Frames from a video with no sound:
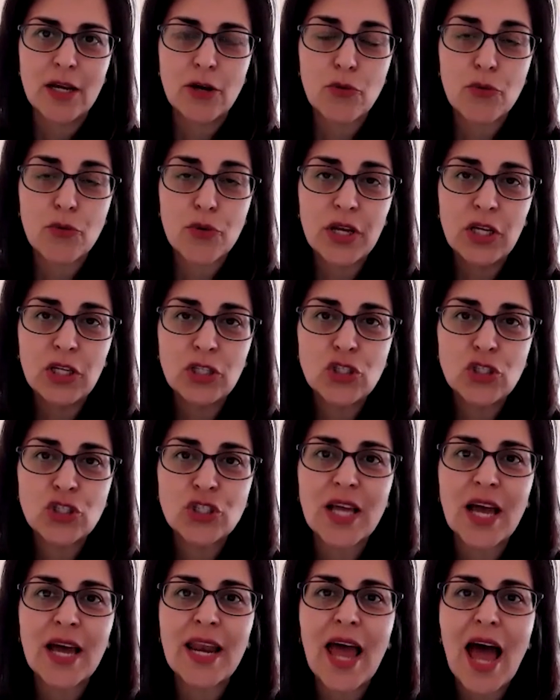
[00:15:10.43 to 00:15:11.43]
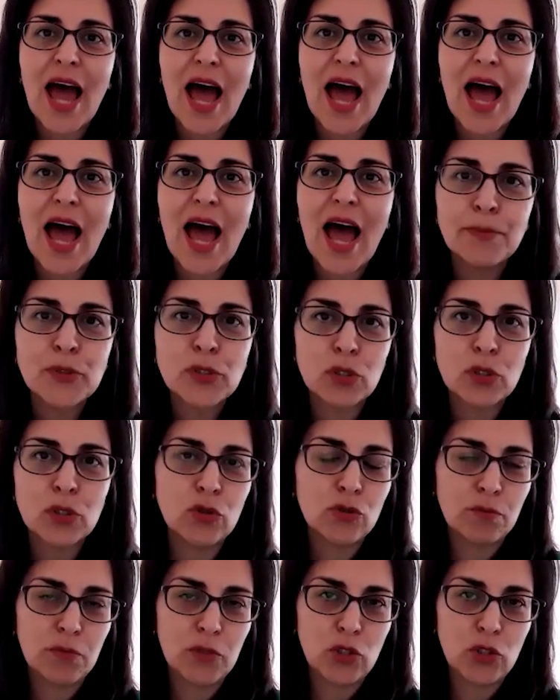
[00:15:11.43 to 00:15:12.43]
reached an
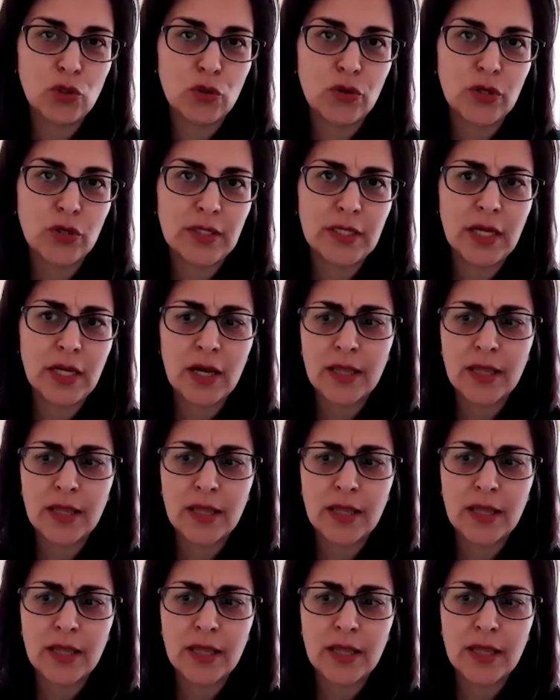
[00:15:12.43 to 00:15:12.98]
absolute majority.